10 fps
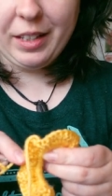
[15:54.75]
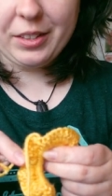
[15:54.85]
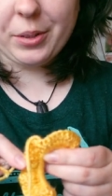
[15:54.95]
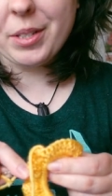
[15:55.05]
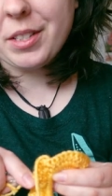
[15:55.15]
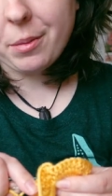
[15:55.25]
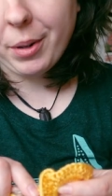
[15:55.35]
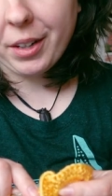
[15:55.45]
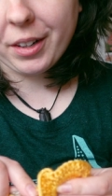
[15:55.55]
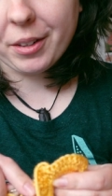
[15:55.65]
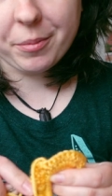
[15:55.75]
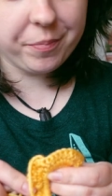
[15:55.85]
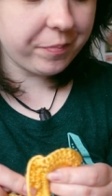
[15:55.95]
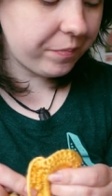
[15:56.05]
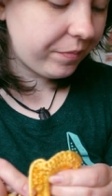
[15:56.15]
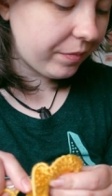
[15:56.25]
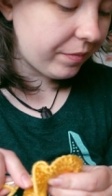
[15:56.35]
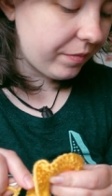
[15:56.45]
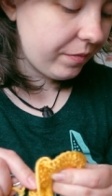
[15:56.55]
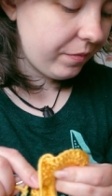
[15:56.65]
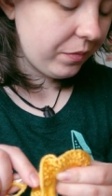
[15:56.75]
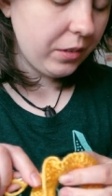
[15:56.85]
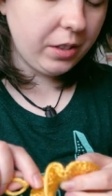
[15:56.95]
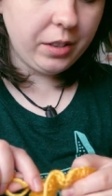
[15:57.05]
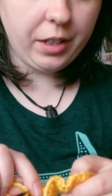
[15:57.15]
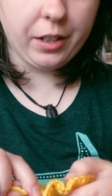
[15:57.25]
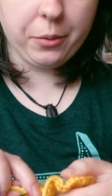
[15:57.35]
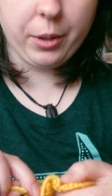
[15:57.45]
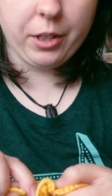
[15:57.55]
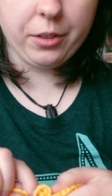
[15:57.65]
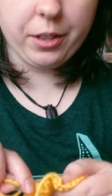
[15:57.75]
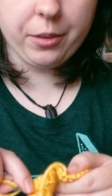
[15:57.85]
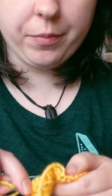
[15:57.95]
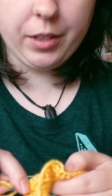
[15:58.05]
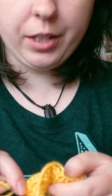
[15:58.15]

So it's tomorrow, as we all know.